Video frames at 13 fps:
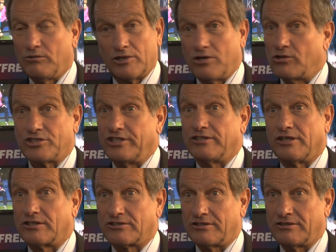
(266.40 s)
Well, of course it
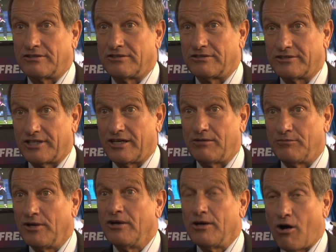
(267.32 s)
does, and um,
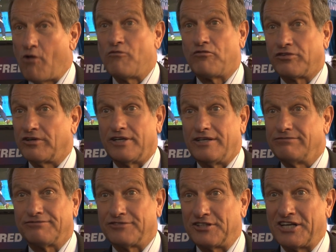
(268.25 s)
hopefully
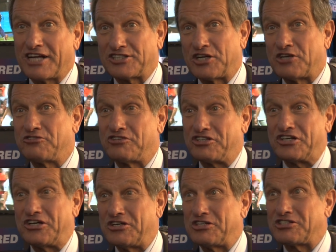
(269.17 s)
for the next hundred
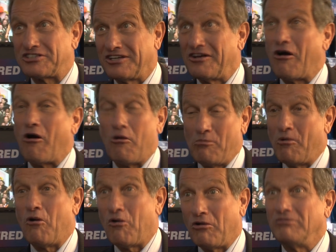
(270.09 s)
years or
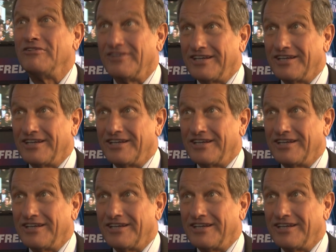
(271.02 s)
more,